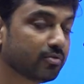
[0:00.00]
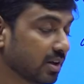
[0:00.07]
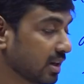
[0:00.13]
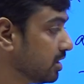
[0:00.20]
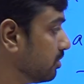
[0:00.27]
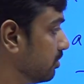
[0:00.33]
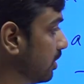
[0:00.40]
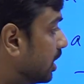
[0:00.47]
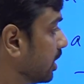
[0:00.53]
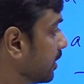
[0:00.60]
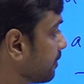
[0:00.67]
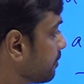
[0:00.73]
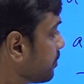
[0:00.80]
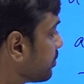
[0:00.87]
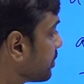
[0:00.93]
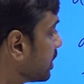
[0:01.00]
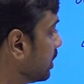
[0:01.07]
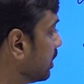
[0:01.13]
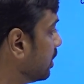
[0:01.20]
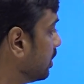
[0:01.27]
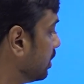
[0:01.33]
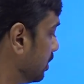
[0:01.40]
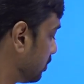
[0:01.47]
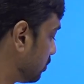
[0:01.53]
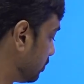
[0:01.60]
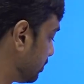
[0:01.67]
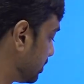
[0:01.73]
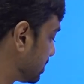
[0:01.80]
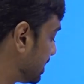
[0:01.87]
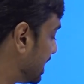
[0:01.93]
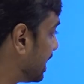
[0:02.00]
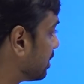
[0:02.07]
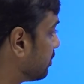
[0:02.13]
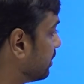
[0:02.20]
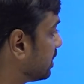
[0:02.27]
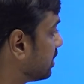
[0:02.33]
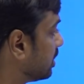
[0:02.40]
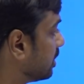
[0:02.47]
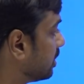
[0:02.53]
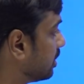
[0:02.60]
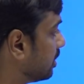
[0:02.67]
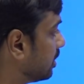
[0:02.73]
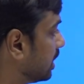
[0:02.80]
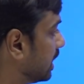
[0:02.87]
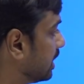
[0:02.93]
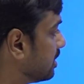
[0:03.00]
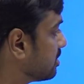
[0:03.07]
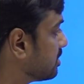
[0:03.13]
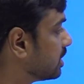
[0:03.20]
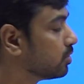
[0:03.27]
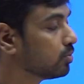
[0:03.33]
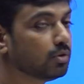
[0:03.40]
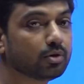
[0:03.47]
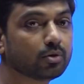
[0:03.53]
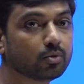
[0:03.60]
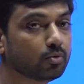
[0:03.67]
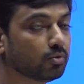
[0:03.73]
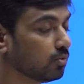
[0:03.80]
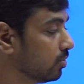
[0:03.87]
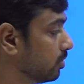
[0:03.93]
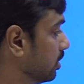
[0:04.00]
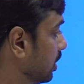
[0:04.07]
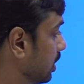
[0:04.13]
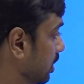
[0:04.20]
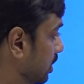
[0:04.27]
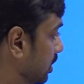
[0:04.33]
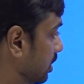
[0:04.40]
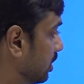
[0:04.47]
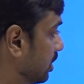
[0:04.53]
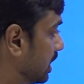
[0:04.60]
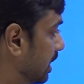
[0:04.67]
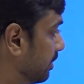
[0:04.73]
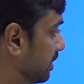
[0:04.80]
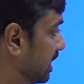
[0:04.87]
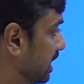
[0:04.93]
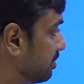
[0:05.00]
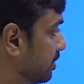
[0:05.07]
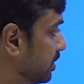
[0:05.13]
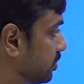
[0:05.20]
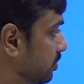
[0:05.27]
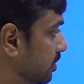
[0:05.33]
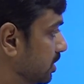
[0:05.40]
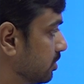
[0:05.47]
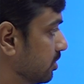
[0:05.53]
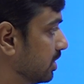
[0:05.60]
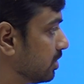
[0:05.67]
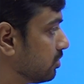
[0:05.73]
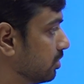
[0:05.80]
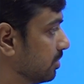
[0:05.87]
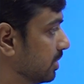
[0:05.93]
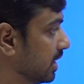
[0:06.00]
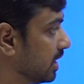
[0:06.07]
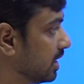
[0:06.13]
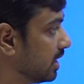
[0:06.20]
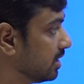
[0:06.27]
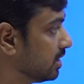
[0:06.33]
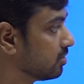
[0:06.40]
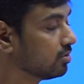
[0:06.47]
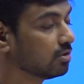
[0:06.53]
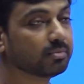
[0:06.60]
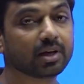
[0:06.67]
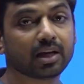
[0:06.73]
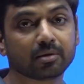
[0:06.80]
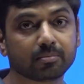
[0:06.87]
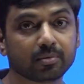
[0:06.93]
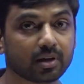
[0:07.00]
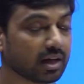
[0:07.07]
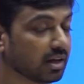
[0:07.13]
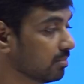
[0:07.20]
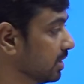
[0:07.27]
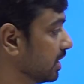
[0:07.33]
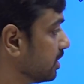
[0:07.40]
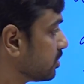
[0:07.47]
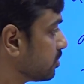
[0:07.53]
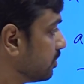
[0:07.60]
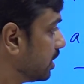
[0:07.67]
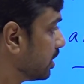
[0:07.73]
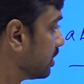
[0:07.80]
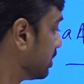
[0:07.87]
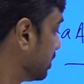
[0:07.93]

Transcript: with 1. So if you start with n is equal to n plus 1, so this will be n and this will be n minus 1.